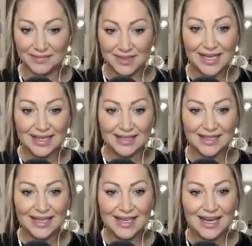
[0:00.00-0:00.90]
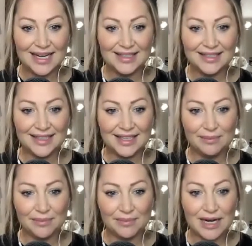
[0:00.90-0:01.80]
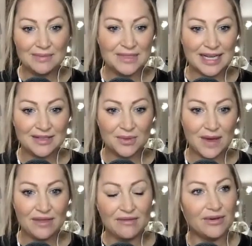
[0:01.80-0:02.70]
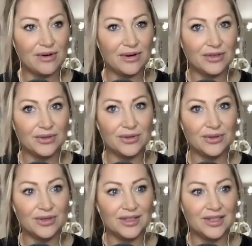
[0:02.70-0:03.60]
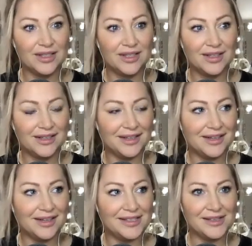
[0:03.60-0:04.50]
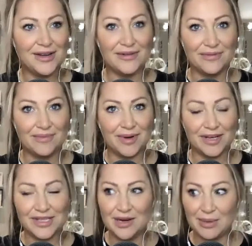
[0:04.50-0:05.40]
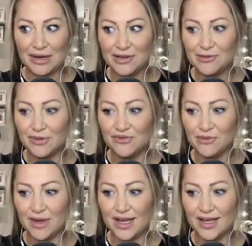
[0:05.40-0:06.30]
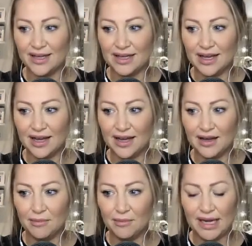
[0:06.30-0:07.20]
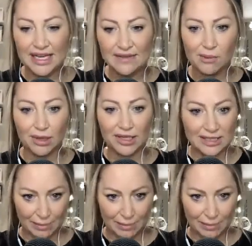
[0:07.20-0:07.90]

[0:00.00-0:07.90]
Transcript: Yeah. And it becomes down to whether or not you're, I don't know about you, but for me, believable as a